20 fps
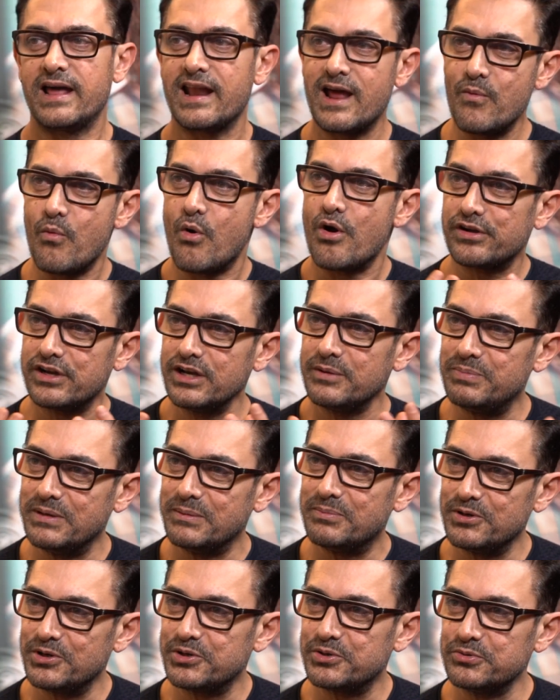And I wanted
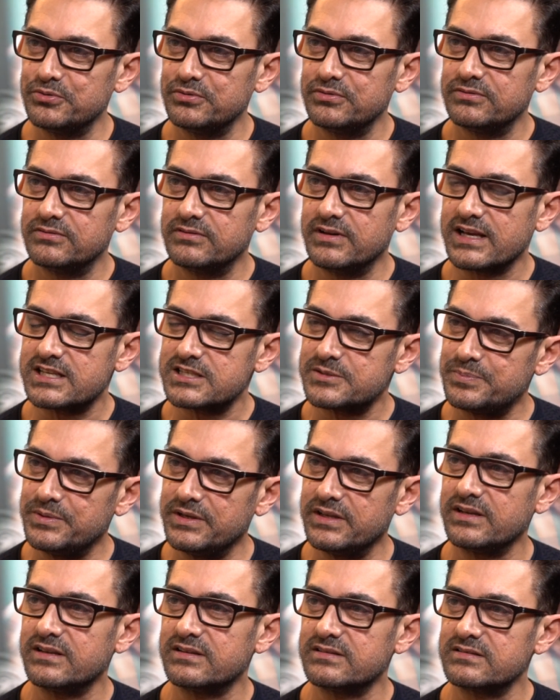people to
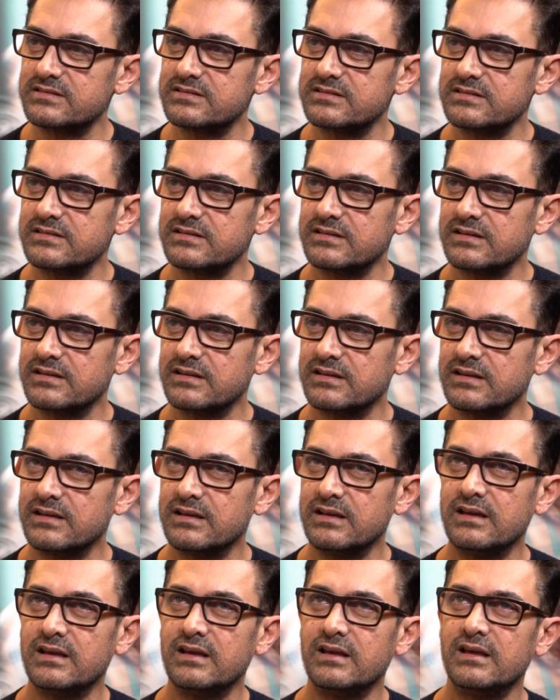experience
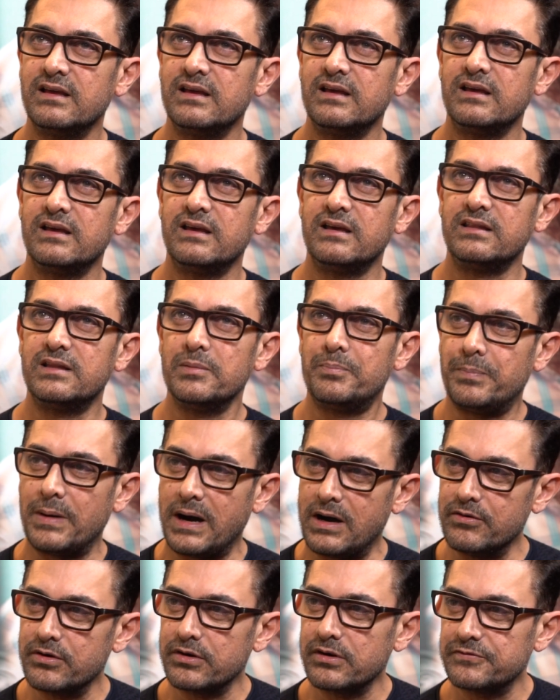the
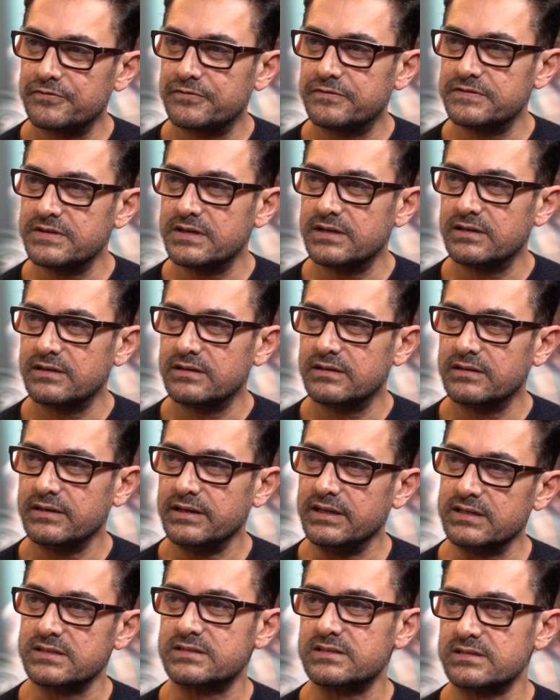power of
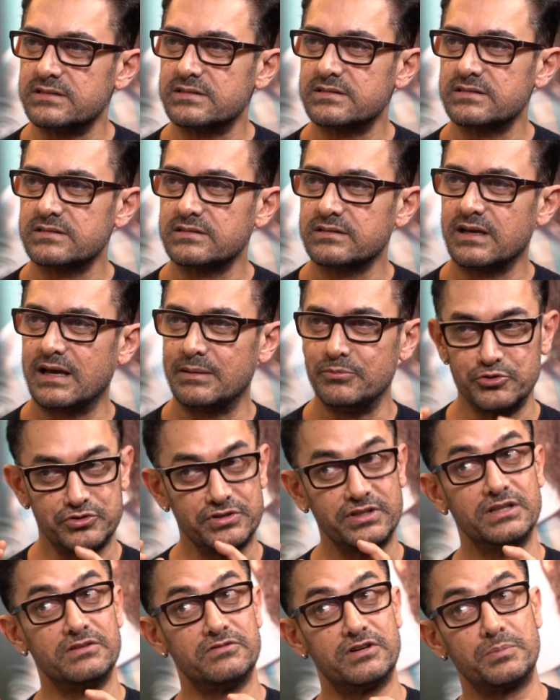innocence. Yeah. I'm
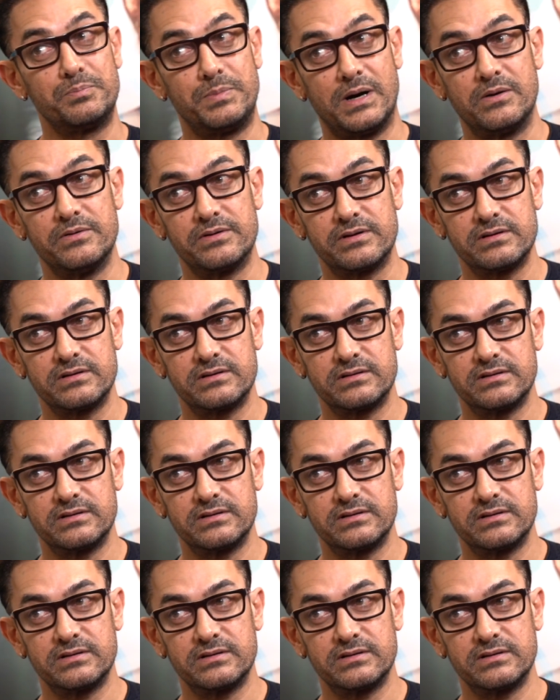using the word power.